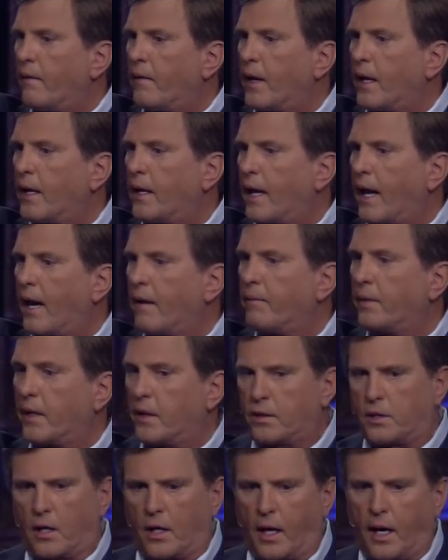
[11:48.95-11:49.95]
And
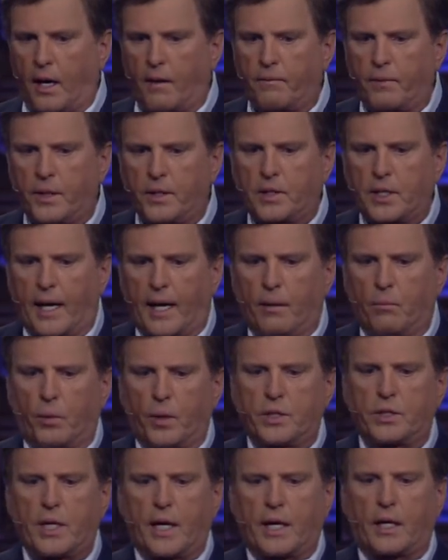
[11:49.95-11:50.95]
every, every time
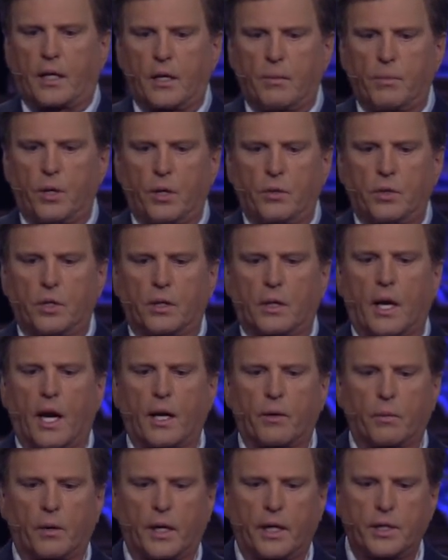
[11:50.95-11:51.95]
we take communion,
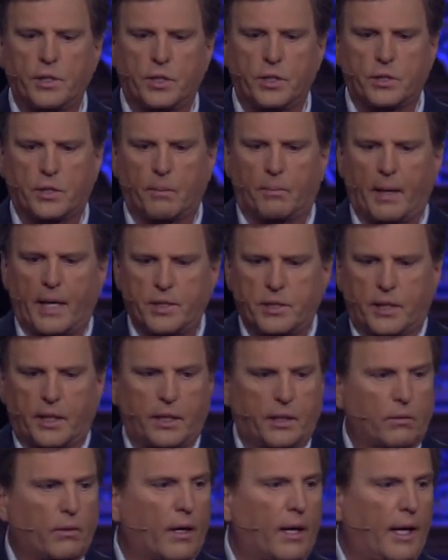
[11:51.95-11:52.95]
God releases a blessing
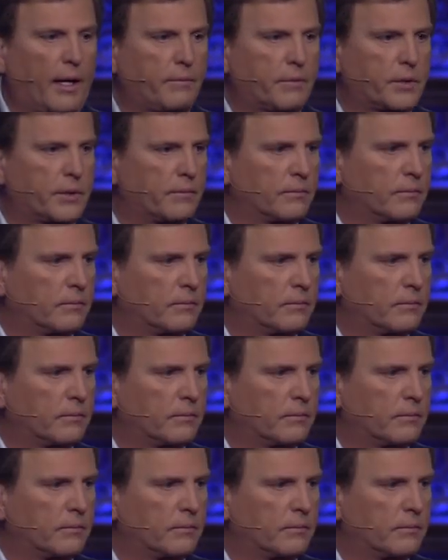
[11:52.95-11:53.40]
into our lives.